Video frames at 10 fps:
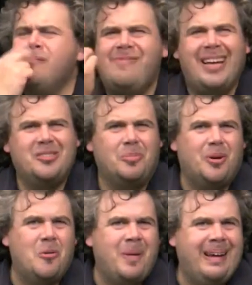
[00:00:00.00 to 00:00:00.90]

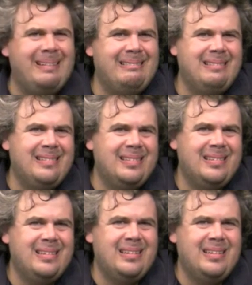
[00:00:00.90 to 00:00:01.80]
Vassalboro, Maine?
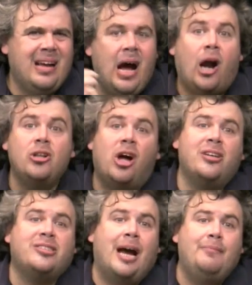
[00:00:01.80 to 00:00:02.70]
Our
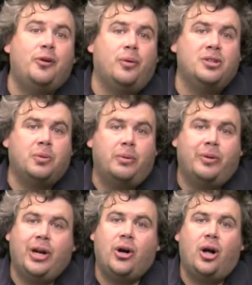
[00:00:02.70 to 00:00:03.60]
longtime viewers will
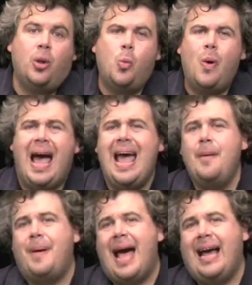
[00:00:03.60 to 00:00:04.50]
recall
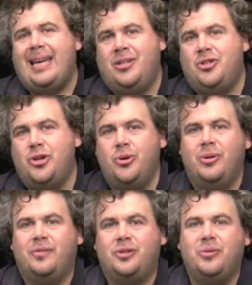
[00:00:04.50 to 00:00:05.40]
way back in
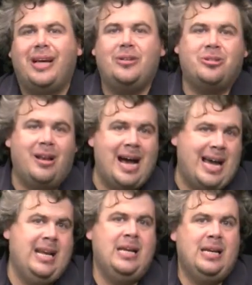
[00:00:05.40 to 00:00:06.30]
June of
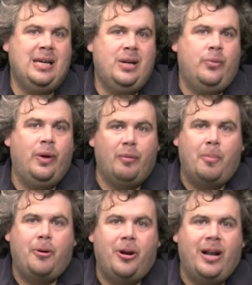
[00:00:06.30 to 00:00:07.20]
2009, we
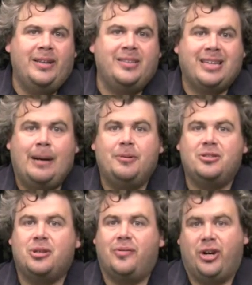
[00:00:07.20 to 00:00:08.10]
reported on the
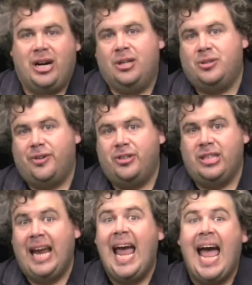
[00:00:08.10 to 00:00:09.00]
topless server
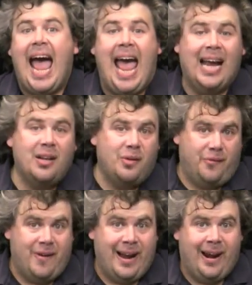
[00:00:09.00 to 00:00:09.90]
controversy, and the
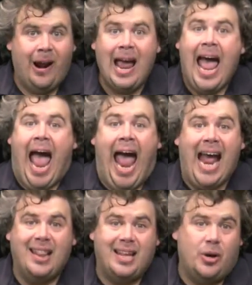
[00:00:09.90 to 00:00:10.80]
fire,
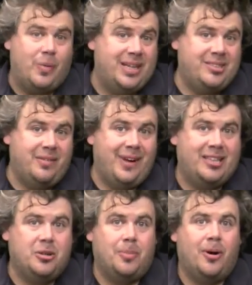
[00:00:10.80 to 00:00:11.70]
and the arrest in
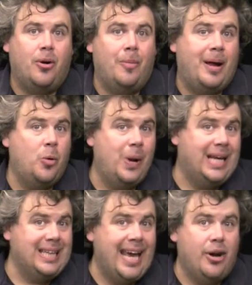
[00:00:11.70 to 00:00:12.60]
Vassalboro about a
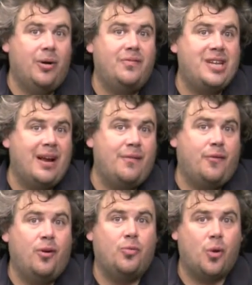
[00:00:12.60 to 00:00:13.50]
week later of
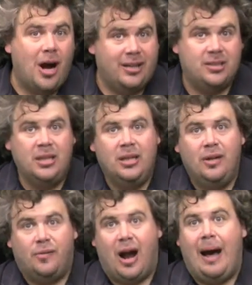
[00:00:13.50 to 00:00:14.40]
Danforth Ross
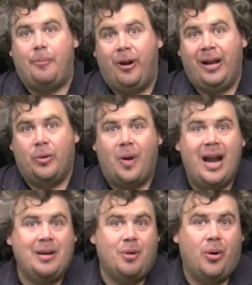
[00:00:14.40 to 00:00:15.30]
for operating a
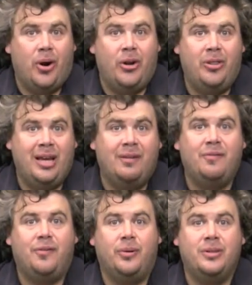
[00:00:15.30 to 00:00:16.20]
riding mower under the
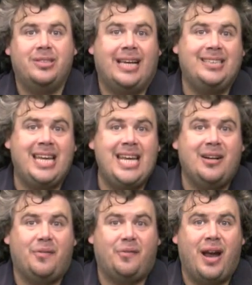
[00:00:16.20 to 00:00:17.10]
influence as he
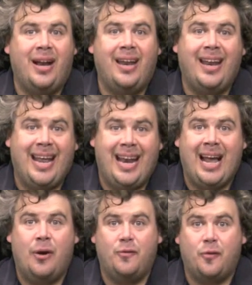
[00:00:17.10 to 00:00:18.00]
and a friend had headed
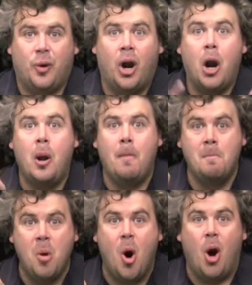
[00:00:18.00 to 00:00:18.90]
out for
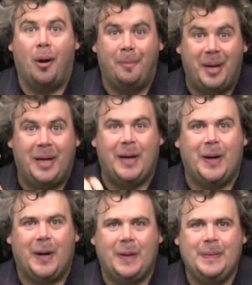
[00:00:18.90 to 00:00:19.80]
more
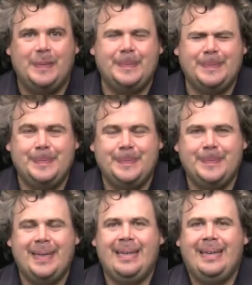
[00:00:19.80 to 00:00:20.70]
beer.
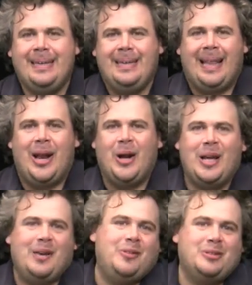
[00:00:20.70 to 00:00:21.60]
That ought
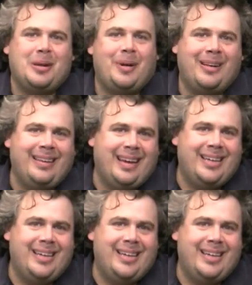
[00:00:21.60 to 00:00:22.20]
to give you some inkling